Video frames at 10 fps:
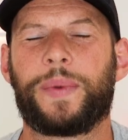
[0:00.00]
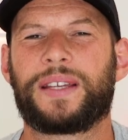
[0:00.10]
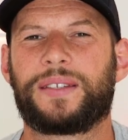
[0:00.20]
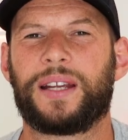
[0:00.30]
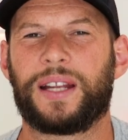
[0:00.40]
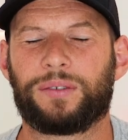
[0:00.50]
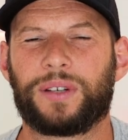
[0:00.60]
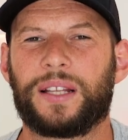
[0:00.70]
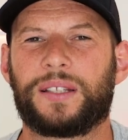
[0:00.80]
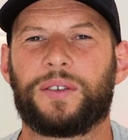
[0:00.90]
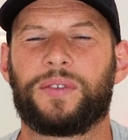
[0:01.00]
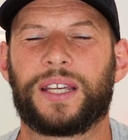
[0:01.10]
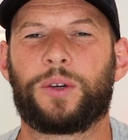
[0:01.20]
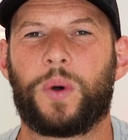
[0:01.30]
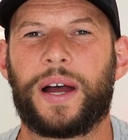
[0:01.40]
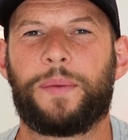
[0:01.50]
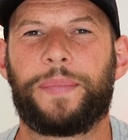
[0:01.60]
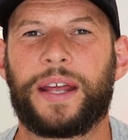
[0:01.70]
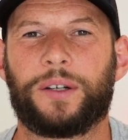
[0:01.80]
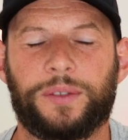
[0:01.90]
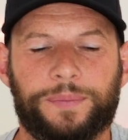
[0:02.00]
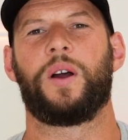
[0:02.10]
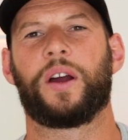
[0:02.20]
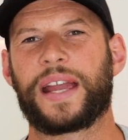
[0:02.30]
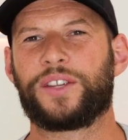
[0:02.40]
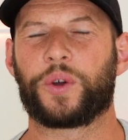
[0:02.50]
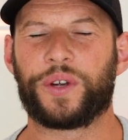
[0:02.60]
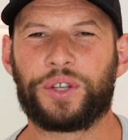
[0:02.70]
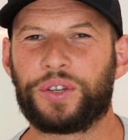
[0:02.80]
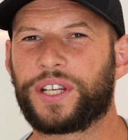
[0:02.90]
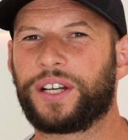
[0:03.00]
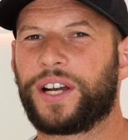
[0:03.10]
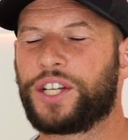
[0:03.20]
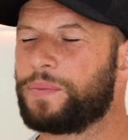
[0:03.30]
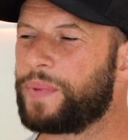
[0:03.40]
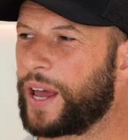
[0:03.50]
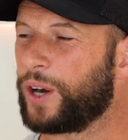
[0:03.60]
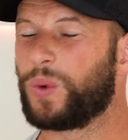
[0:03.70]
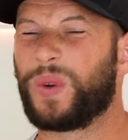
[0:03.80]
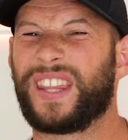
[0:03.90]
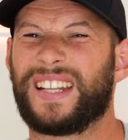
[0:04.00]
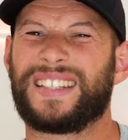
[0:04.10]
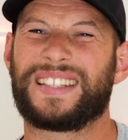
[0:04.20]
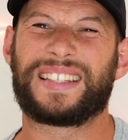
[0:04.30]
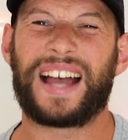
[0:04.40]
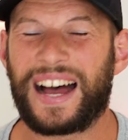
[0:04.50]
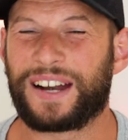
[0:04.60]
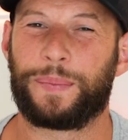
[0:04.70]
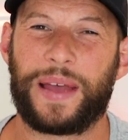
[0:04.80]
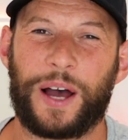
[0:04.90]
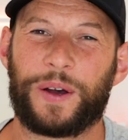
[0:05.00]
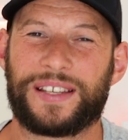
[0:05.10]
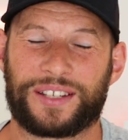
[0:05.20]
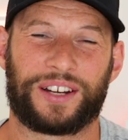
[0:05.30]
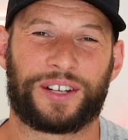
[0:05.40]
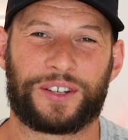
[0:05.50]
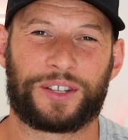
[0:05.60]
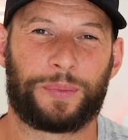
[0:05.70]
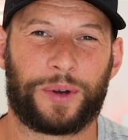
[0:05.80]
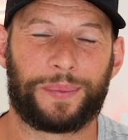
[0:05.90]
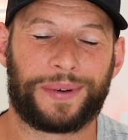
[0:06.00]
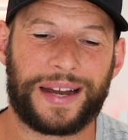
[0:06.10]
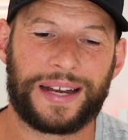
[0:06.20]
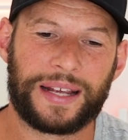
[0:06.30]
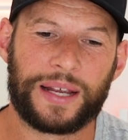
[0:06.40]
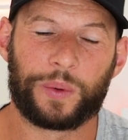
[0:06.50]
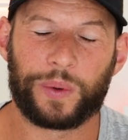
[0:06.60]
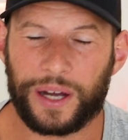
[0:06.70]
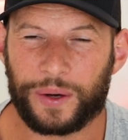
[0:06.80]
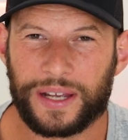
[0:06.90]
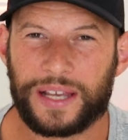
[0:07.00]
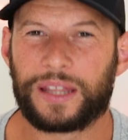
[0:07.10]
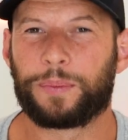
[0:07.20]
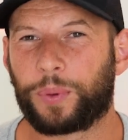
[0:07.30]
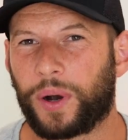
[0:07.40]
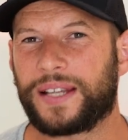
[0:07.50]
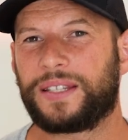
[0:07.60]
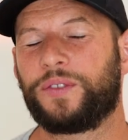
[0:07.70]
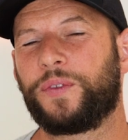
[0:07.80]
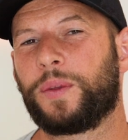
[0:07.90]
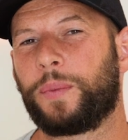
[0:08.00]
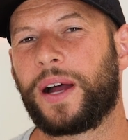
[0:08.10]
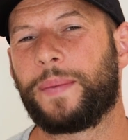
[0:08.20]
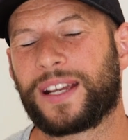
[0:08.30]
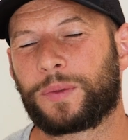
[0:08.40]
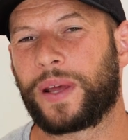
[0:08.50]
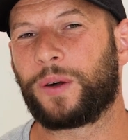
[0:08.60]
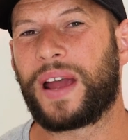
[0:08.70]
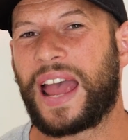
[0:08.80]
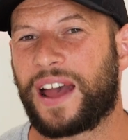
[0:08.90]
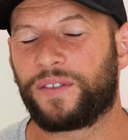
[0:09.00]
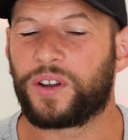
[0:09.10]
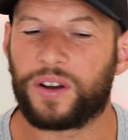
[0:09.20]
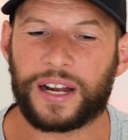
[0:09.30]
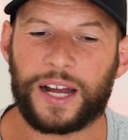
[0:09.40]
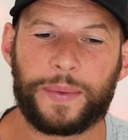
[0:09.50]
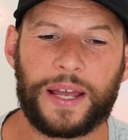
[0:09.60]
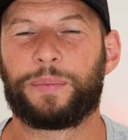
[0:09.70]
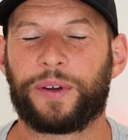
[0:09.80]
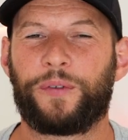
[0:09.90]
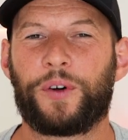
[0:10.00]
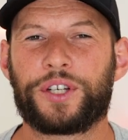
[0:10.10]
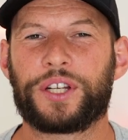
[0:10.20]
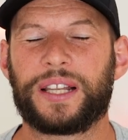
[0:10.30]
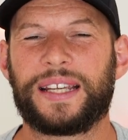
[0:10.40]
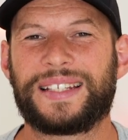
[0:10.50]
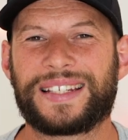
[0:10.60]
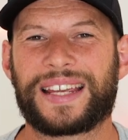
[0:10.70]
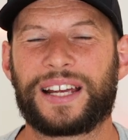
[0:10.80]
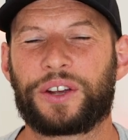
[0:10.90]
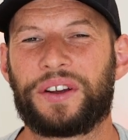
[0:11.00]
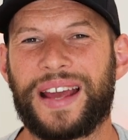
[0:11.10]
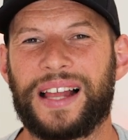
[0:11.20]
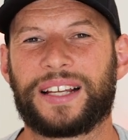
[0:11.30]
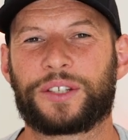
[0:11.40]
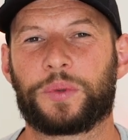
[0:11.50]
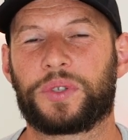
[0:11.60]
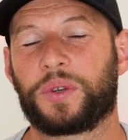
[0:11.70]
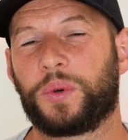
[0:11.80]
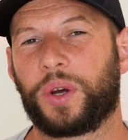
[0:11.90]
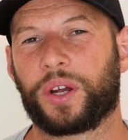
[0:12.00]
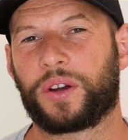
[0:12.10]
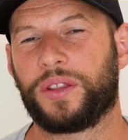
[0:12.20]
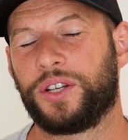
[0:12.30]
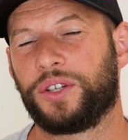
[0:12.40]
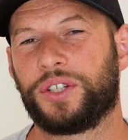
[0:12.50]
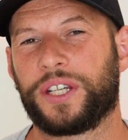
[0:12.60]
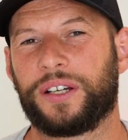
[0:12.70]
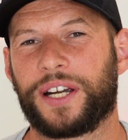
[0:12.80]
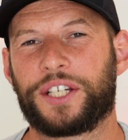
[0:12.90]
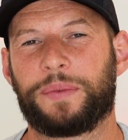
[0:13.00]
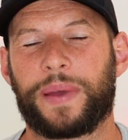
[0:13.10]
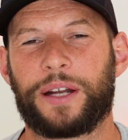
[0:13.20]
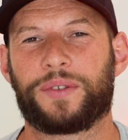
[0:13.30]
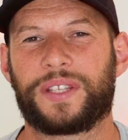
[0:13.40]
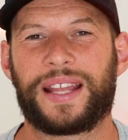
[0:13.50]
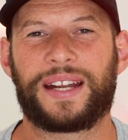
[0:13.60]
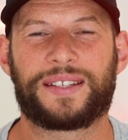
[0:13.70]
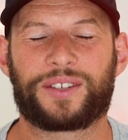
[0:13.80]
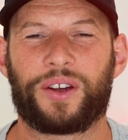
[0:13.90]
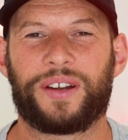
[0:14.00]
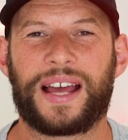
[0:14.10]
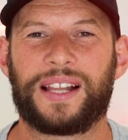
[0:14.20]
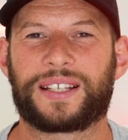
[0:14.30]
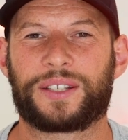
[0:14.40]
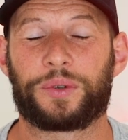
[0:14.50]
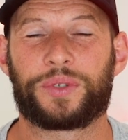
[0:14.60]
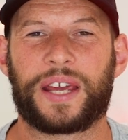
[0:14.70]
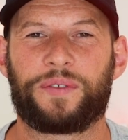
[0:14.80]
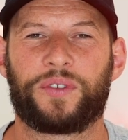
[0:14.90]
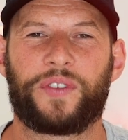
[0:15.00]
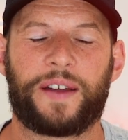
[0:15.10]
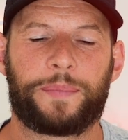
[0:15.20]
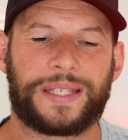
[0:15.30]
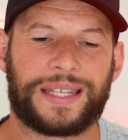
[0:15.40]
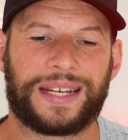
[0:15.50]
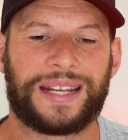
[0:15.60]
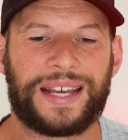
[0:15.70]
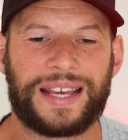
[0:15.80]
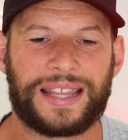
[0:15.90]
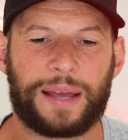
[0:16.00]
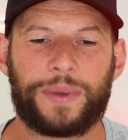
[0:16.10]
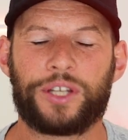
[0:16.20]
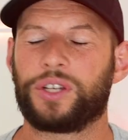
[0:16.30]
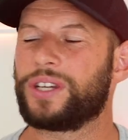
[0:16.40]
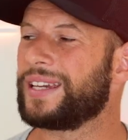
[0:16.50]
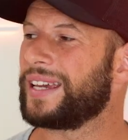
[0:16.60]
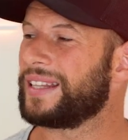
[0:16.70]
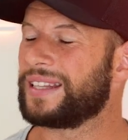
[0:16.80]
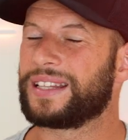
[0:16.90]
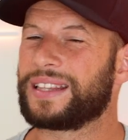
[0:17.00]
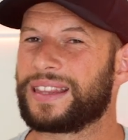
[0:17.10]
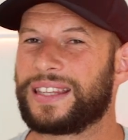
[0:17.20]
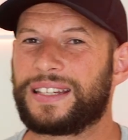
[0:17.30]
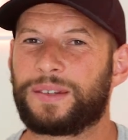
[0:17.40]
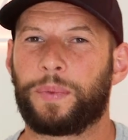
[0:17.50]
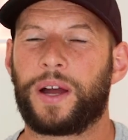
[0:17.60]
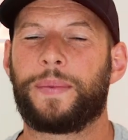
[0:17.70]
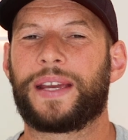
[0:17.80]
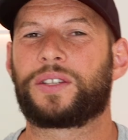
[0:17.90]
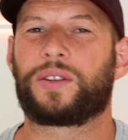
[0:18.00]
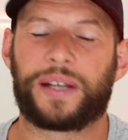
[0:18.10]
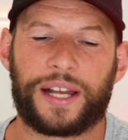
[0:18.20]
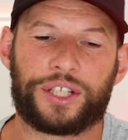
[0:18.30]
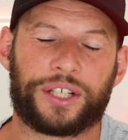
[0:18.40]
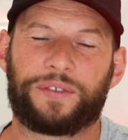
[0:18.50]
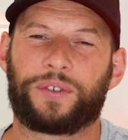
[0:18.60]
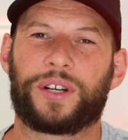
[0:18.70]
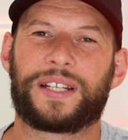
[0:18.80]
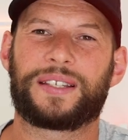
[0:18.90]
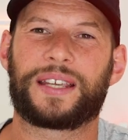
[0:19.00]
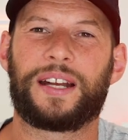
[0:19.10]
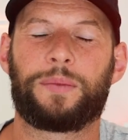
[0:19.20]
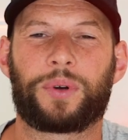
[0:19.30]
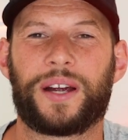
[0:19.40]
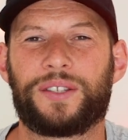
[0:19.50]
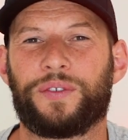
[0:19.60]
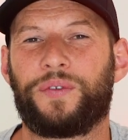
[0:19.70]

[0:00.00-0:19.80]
makes it a relatively quiet panel. Okay, so a new generation panel with a ton of power is gonna cost a bomb, right? Well, the prices for the Biomax panel have gone up, but fortunately, discount code ALEX will still work on the new generation panels, and that is code ALEX, it'll save you 5%. That means you can get this Biomax 300 for a discounted price of